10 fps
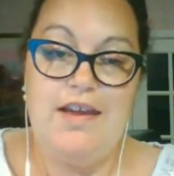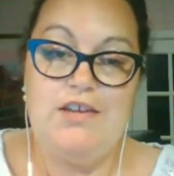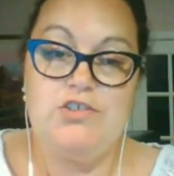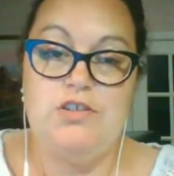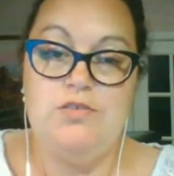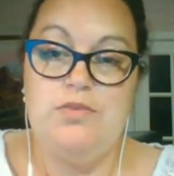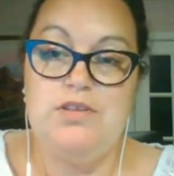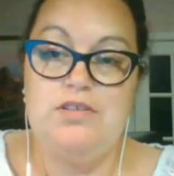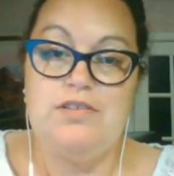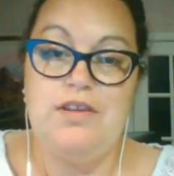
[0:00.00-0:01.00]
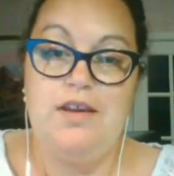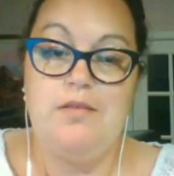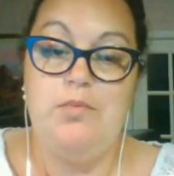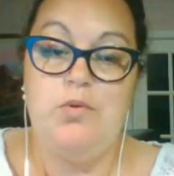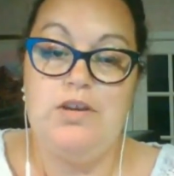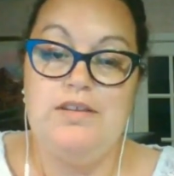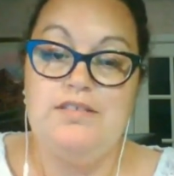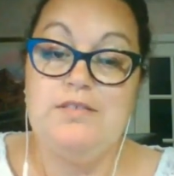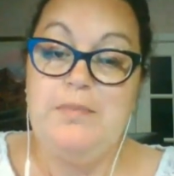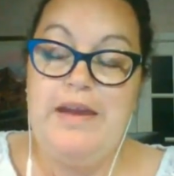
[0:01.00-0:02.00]
I actually was
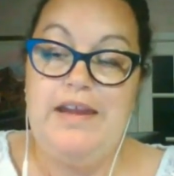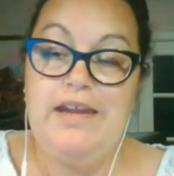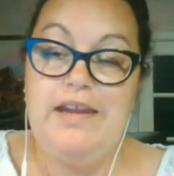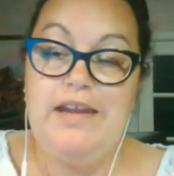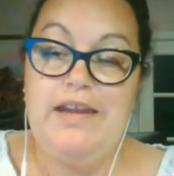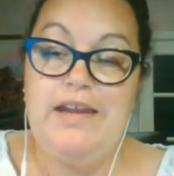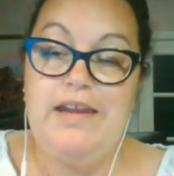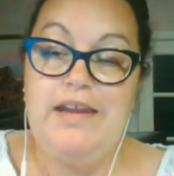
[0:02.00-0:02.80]
born in Spain.